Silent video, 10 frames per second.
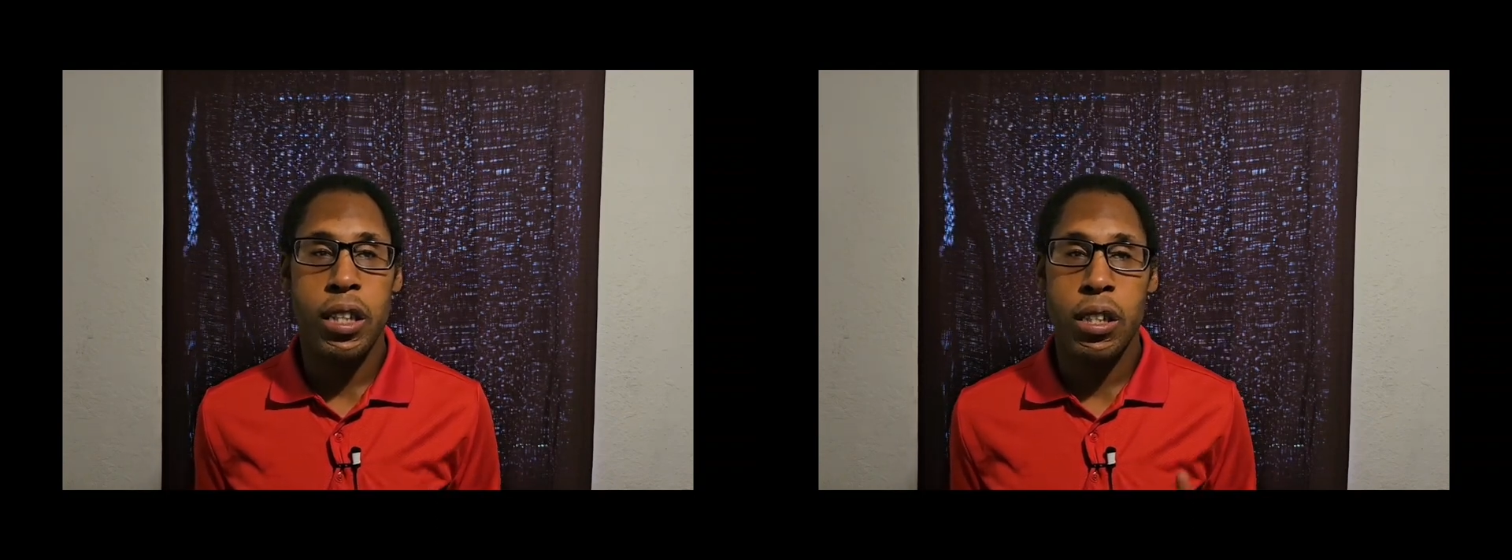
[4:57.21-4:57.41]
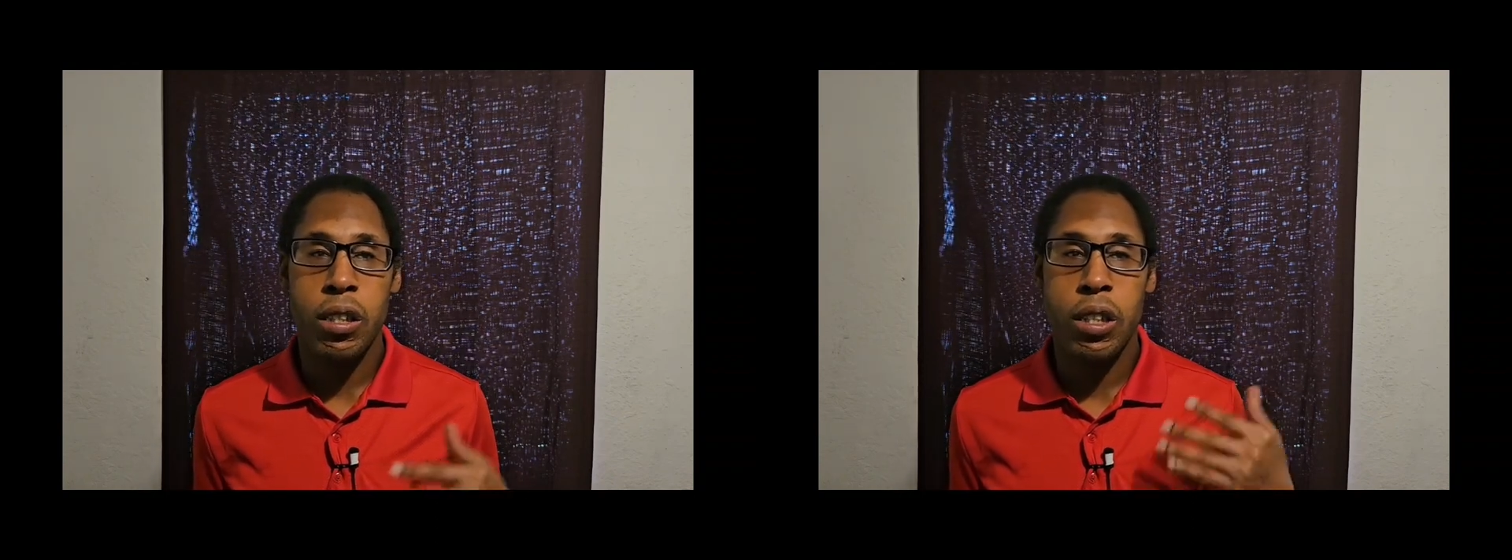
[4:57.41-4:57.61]

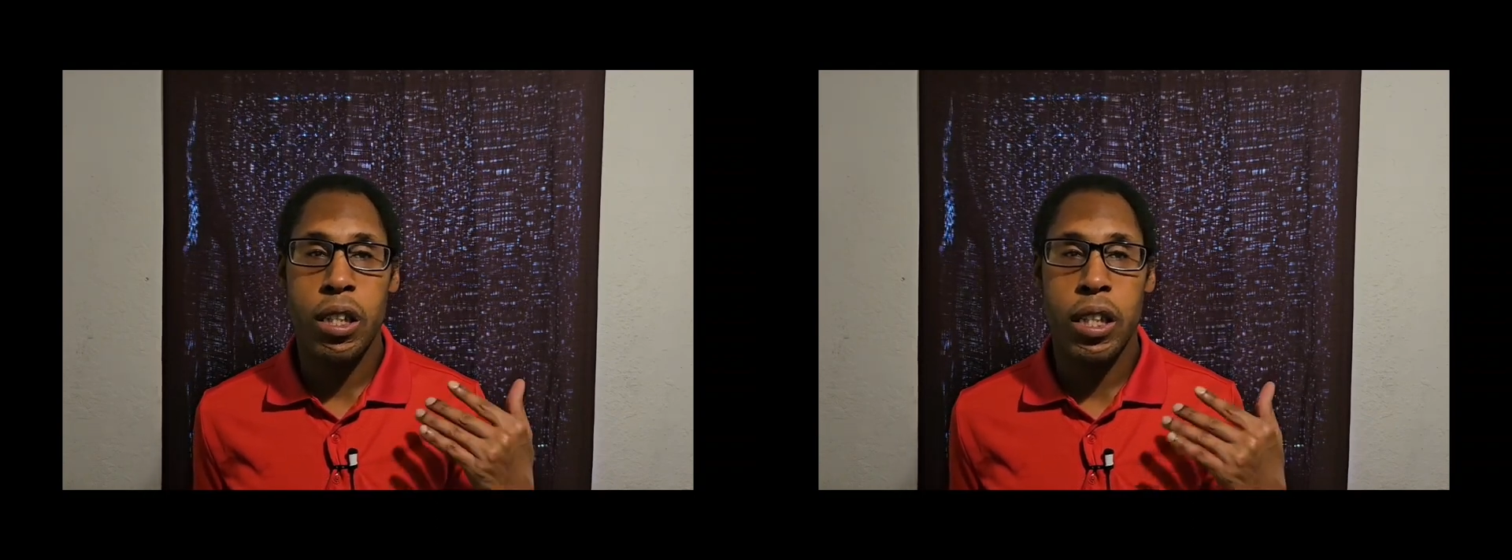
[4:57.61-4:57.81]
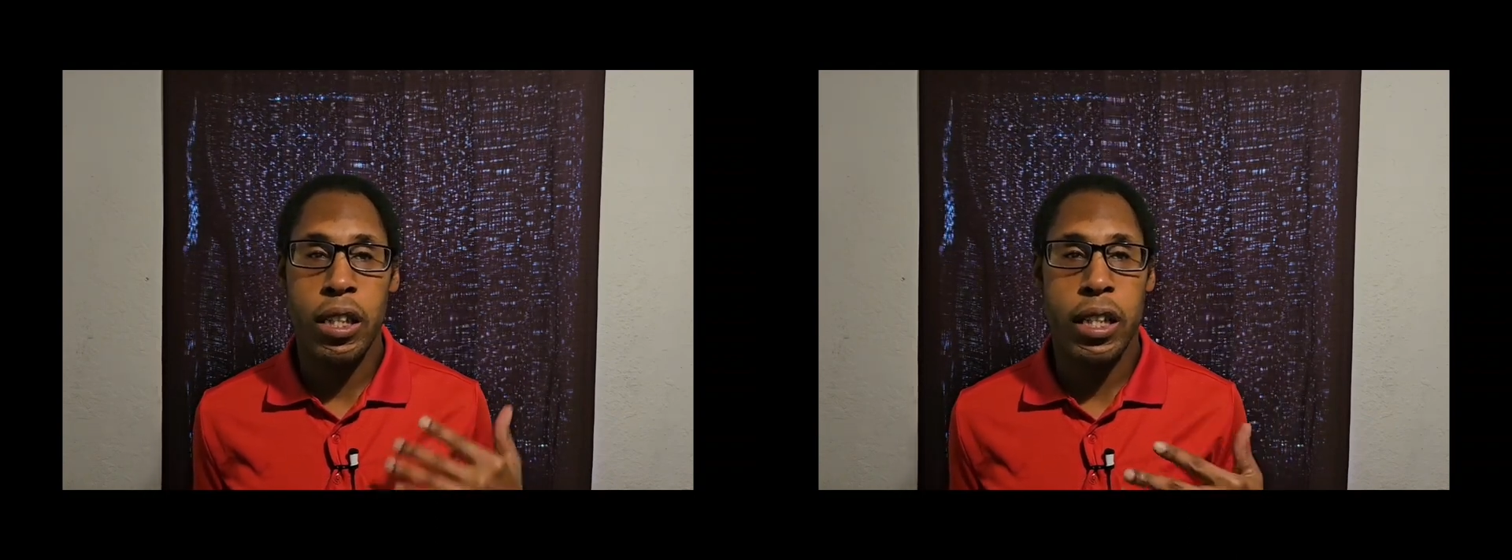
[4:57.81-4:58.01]
so you
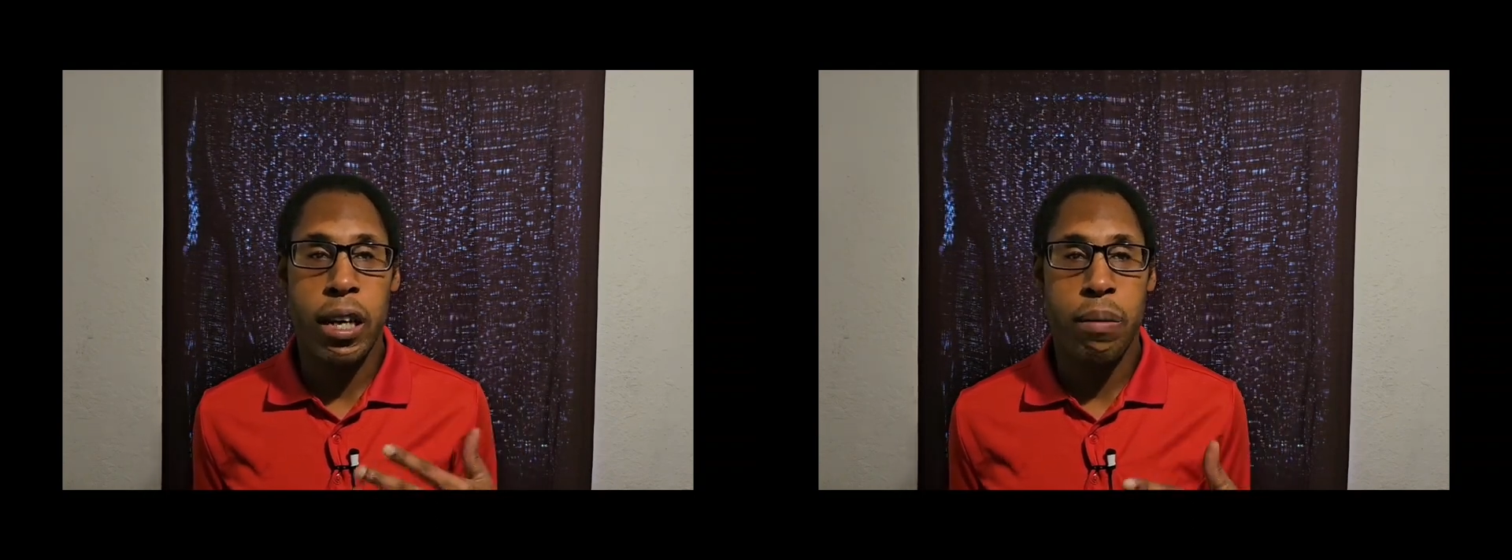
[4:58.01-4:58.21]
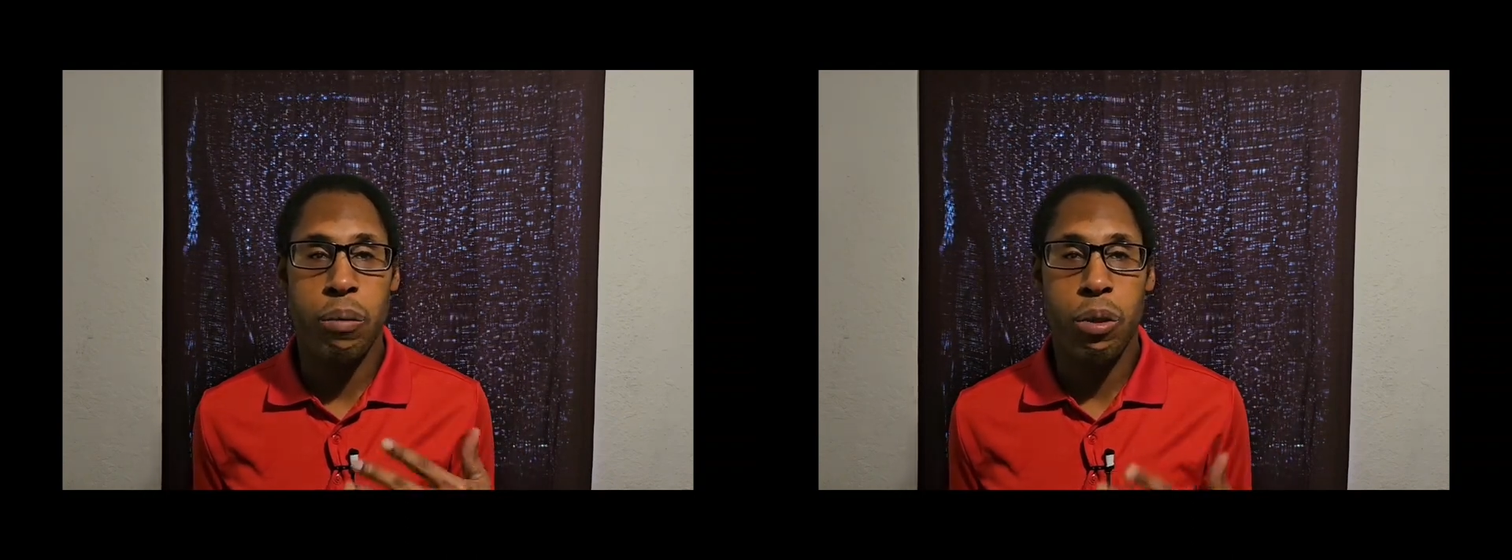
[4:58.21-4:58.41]
can get
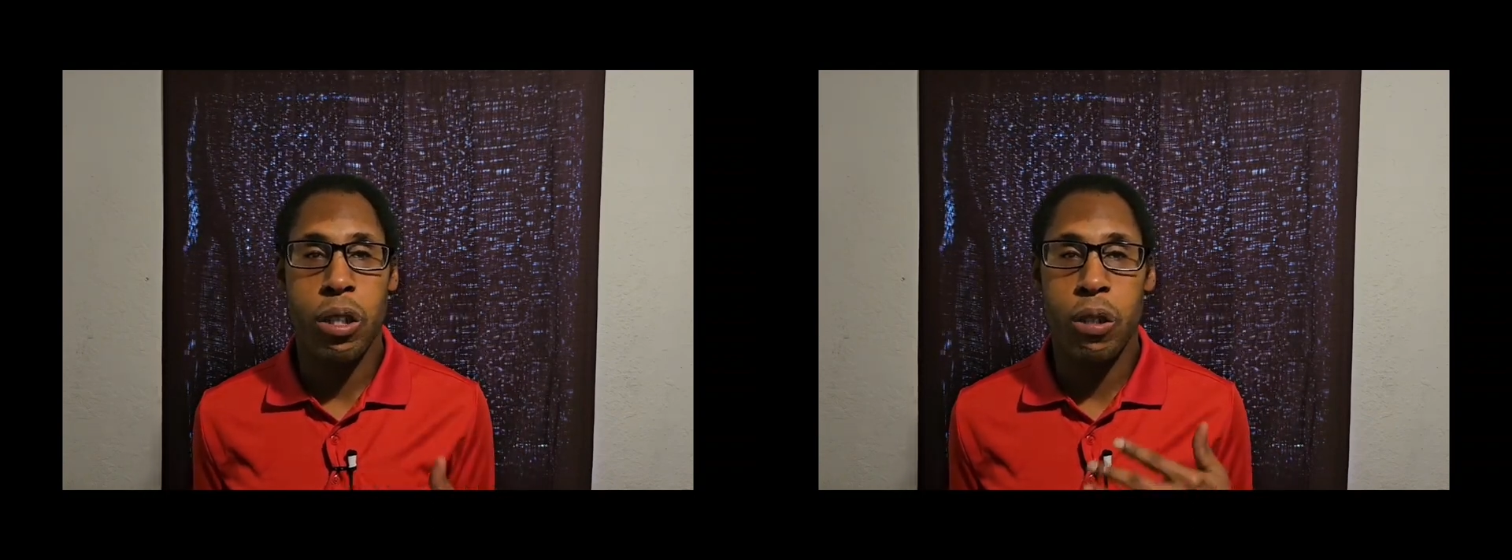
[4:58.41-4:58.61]
that more